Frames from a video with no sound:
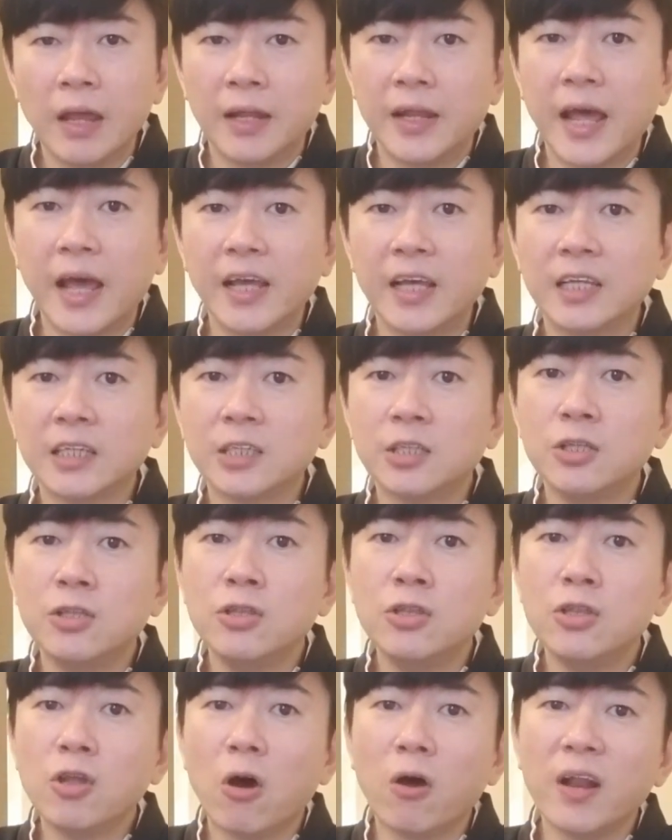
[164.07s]
There is
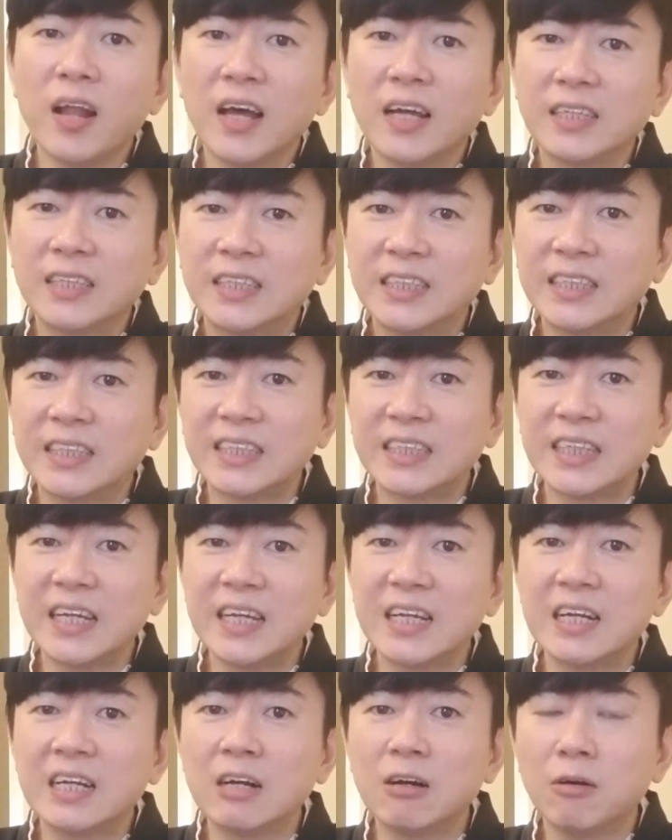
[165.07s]
not a
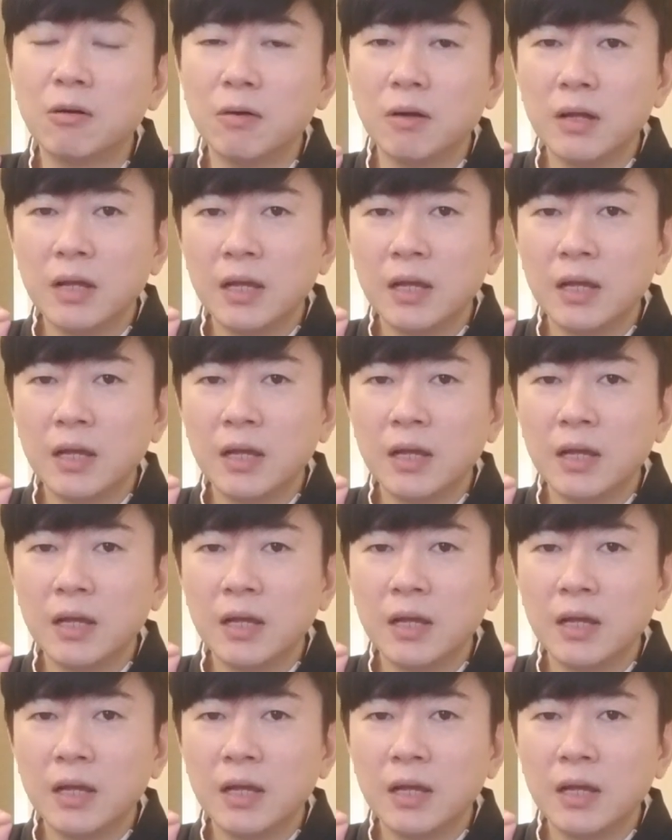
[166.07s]
single